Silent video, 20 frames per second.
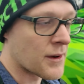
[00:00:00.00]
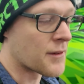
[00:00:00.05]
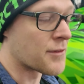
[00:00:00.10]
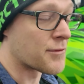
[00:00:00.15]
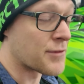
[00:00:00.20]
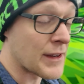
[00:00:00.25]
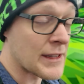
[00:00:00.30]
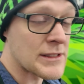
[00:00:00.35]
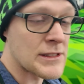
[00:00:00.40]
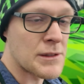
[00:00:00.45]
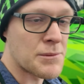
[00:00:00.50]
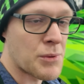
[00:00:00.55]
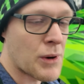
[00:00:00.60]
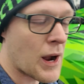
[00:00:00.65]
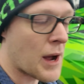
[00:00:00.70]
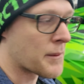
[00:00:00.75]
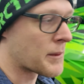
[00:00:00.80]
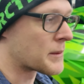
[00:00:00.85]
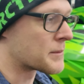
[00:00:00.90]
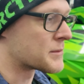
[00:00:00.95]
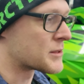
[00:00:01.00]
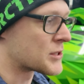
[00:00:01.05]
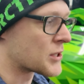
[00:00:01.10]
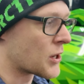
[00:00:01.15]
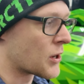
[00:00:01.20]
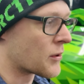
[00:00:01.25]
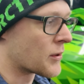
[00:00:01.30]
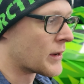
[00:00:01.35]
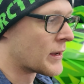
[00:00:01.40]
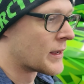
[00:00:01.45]
fix the problem,
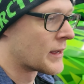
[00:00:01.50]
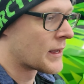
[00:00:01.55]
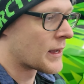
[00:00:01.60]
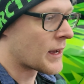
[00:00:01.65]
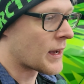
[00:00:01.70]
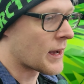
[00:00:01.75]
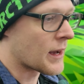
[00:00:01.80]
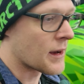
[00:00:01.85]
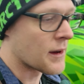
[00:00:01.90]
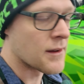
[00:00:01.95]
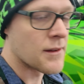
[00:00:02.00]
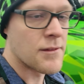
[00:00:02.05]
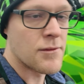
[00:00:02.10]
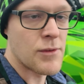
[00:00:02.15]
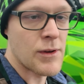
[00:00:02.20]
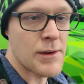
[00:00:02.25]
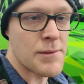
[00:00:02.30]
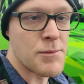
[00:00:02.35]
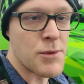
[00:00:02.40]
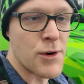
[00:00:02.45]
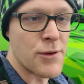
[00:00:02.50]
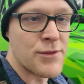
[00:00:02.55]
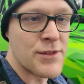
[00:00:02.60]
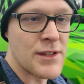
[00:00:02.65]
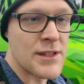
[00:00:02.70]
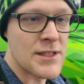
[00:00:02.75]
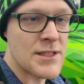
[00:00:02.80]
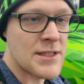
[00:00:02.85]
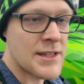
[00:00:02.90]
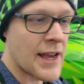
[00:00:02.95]
so we moved to
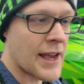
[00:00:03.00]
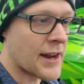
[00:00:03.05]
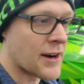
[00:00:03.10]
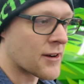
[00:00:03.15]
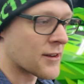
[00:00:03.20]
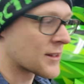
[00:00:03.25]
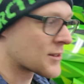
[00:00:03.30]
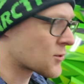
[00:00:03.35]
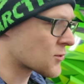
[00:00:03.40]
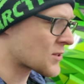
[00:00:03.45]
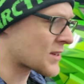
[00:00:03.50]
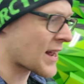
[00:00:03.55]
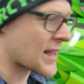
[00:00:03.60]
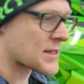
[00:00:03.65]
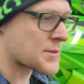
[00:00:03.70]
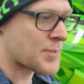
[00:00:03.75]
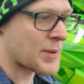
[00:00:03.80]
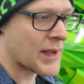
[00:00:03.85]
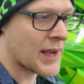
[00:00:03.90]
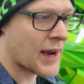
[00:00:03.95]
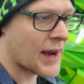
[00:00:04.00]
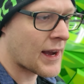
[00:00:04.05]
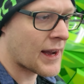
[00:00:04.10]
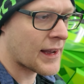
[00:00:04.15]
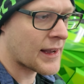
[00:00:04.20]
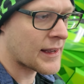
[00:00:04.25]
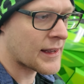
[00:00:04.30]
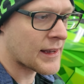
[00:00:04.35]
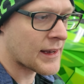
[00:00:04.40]
the stator. This was an SPI